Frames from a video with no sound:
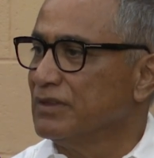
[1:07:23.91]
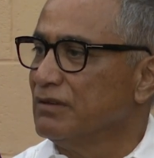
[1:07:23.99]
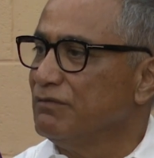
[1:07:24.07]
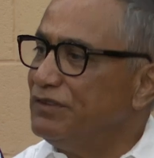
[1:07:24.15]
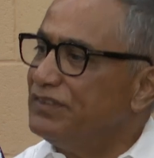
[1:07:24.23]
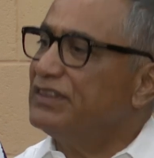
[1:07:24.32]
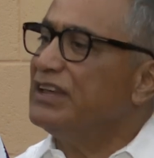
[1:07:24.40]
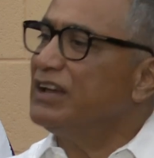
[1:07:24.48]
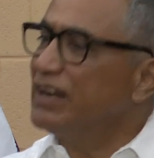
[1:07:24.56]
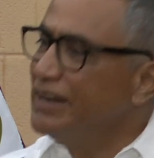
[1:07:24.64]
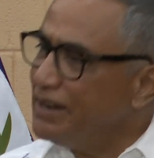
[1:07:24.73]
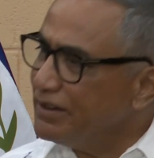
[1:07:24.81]
visiting
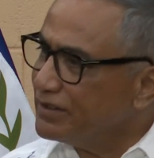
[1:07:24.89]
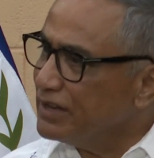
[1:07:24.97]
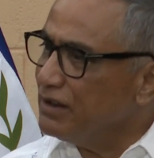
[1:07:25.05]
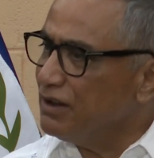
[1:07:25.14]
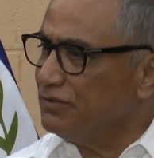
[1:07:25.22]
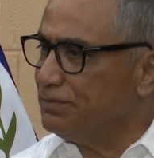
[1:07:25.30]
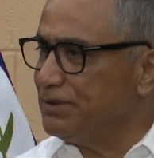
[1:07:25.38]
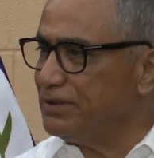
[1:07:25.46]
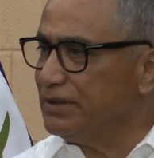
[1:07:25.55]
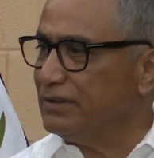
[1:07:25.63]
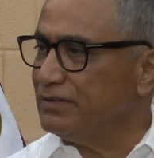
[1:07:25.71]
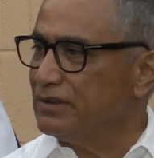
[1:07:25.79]
clinics and
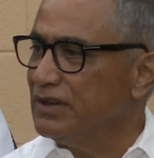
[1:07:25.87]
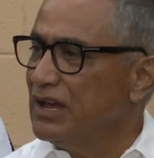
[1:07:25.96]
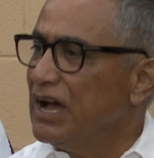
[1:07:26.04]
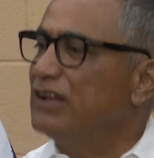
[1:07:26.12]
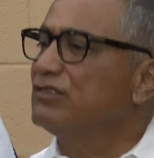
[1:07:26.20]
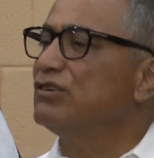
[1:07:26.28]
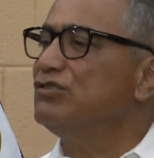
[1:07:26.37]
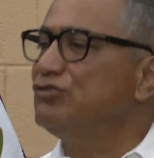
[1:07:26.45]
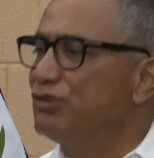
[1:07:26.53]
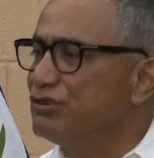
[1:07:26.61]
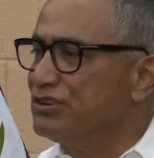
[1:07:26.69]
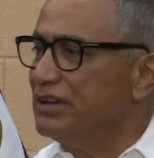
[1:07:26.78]
hospitals and
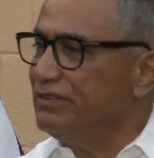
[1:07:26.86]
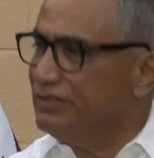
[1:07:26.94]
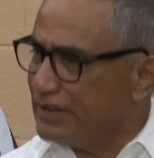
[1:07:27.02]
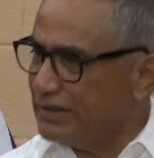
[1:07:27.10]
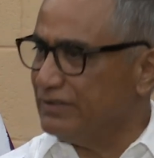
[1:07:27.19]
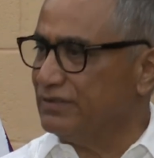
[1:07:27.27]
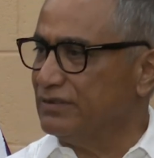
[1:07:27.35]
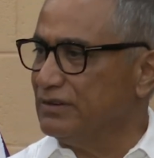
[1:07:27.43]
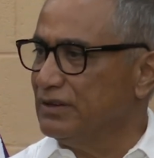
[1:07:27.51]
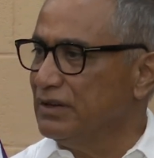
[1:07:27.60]
construction sites,